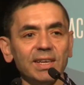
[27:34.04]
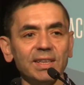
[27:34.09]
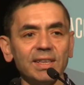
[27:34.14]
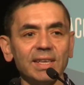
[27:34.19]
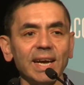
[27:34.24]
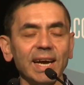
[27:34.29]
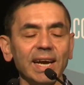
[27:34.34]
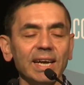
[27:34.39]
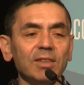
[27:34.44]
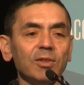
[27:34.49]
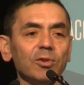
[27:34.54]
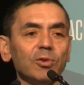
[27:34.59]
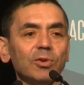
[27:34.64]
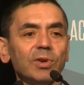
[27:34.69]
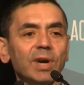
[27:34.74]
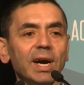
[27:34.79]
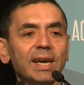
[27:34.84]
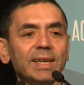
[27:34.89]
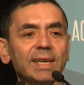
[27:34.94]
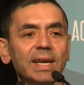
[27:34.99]
tried to
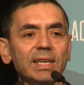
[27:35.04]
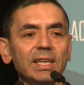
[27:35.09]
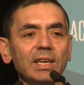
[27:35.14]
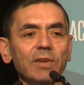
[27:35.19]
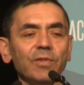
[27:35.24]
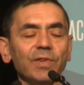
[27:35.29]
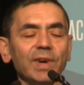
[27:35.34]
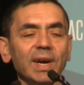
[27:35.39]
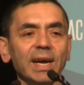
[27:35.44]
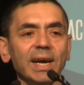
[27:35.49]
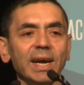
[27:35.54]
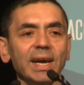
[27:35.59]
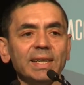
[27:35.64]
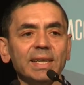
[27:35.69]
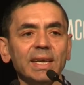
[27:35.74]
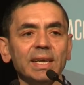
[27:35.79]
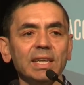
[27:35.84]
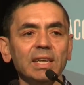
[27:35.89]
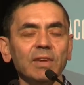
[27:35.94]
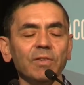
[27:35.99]

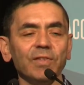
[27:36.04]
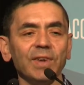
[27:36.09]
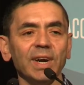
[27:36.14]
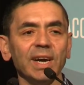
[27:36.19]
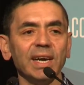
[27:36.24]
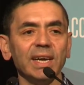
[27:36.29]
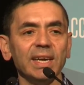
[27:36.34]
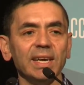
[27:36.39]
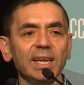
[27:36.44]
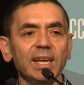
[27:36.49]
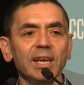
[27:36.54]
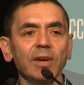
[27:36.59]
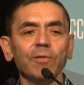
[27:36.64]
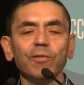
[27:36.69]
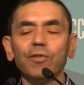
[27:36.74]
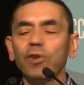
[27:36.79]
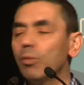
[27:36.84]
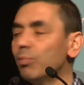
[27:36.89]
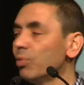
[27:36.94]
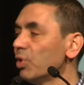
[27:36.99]
identify
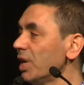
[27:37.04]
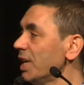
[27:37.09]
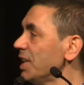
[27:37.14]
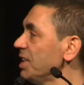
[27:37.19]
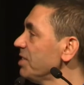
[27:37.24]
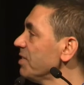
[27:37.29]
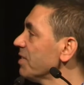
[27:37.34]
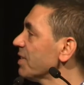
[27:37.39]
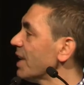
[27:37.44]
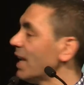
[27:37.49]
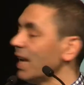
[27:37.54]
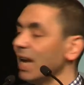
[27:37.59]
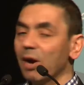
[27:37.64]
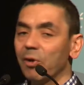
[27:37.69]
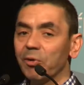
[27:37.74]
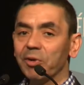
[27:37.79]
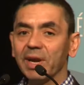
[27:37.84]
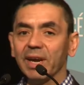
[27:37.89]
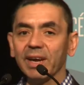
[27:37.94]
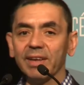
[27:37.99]
formulations
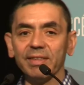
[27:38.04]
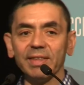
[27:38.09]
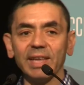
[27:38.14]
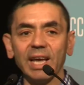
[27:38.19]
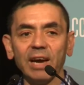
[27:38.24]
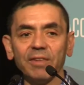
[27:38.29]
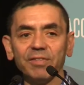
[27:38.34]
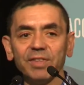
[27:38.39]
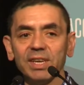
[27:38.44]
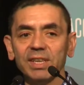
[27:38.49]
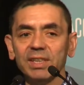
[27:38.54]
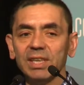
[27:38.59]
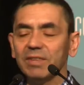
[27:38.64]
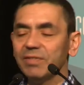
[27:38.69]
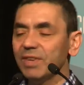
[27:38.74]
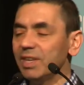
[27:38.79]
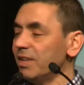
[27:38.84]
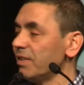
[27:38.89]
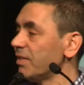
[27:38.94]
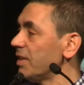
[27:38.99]
allowing us, after
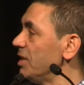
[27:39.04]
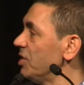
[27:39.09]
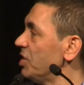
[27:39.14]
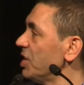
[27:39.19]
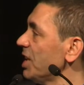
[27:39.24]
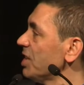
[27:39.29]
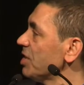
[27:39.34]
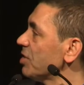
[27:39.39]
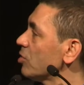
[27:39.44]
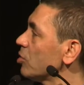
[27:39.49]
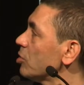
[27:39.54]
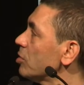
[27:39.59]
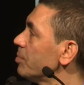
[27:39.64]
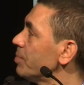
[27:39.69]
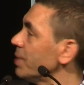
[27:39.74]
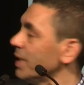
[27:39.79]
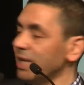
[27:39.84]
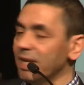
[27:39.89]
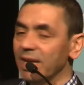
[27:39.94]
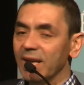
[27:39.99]
intravenous injection, to
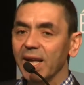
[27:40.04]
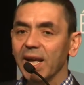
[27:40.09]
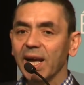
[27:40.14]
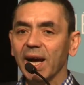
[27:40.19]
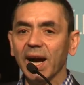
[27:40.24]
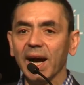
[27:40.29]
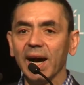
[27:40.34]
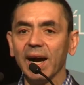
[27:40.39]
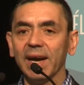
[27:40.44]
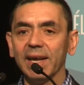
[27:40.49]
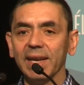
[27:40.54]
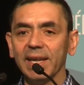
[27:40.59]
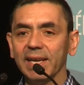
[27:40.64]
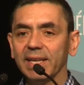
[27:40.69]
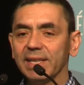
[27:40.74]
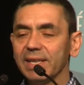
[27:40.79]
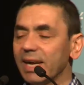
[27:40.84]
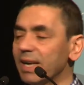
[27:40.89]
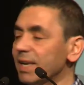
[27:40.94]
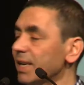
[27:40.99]
bring RNA
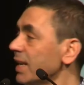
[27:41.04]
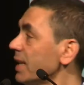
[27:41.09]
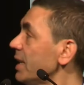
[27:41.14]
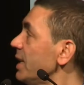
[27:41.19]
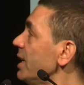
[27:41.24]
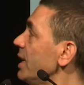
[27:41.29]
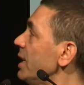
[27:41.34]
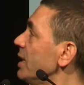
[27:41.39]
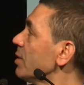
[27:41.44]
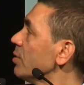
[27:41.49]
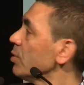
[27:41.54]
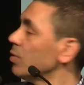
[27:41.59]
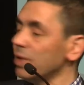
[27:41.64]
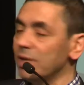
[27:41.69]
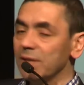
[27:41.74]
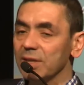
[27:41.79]
directly into